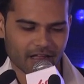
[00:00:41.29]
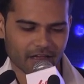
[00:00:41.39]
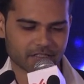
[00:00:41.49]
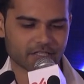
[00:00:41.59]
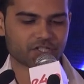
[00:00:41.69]

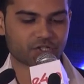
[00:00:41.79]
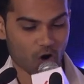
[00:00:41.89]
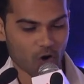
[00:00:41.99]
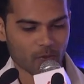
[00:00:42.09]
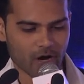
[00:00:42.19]
It's a
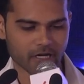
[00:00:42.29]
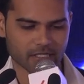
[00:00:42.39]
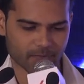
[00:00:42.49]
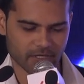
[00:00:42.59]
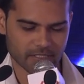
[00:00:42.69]
strong
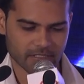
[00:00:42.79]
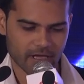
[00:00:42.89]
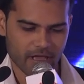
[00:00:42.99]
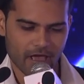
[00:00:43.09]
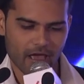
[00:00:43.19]
market presence,
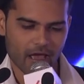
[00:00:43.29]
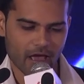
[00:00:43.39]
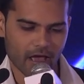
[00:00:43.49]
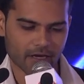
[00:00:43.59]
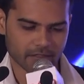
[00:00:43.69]

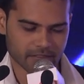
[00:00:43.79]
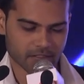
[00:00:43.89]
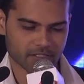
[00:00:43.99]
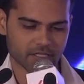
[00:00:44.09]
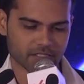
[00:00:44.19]
and it's
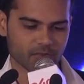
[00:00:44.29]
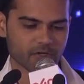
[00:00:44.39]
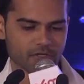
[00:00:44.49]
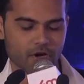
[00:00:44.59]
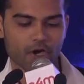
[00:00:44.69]
a
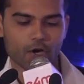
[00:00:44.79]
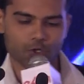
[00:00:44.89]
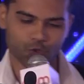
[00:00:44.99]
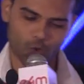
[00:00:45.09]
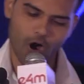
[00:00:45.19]
testament
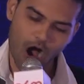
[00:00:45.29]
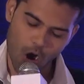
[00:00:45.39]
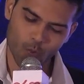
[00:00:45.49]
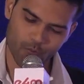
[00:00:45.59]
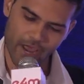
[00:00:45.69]
to
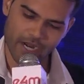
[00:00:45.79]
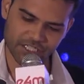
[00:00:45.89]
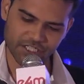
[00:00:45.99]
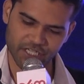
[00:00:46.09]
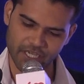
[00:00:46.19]
how brand
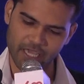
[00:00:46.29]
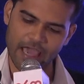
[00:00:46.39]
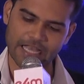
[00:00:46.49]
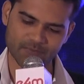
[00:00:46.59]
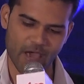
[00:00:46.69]
TTK
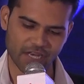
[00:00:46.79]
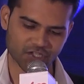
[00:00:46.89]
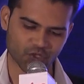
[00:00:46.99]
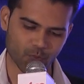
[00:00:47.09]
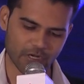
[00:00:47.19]
has
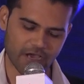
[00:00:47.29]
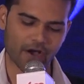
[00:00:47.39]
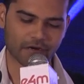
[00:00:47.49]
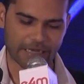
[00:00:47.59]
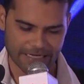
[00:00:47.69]
managed to build
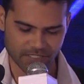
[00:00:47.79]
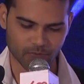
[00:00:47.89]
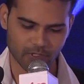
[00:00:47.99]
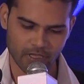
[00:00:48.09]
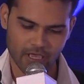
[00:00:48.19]
a
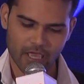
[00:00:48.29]
relatable